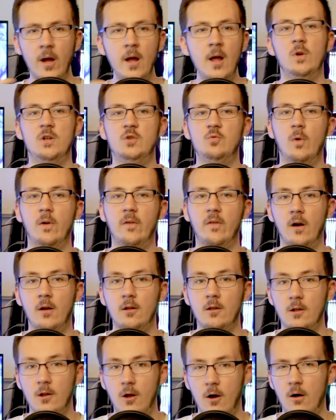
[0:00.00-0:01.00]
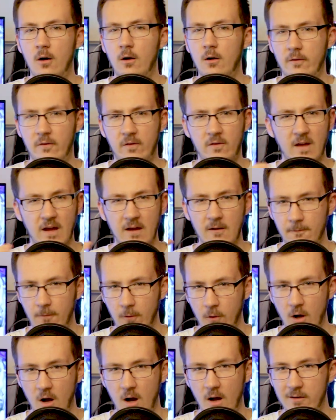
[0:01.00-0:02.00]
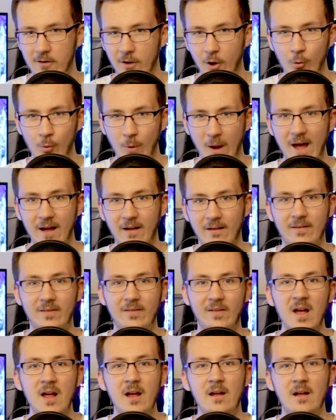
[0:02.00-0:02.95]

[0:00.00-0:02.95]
which was a lost and forgotten OS